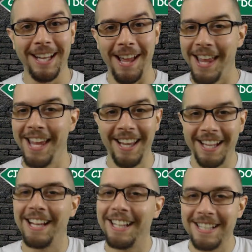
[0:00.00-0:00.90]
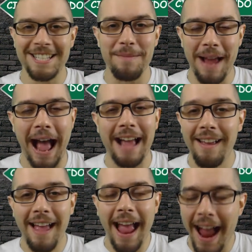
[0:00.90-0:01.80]
Like I said, man,
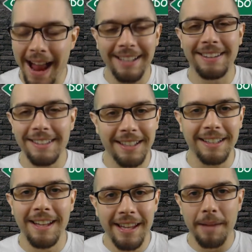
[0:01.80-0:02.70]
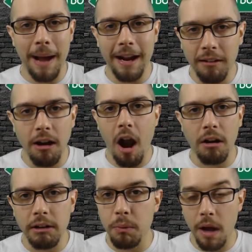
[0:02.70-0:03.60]
anything that my girl
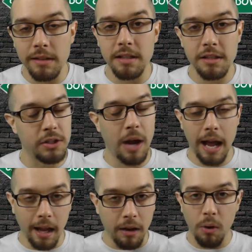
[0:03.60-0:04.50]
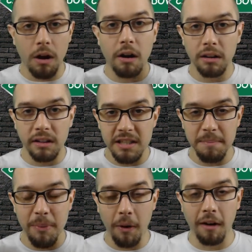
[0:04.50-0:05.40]
Arya wants to do, I wholeheartedly
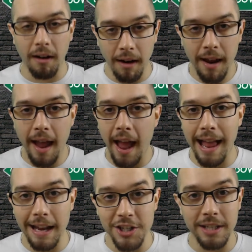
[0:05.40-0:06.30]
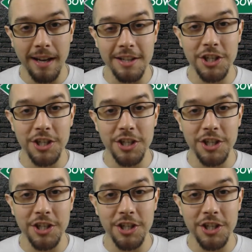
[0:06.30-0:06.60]
support her. And she does.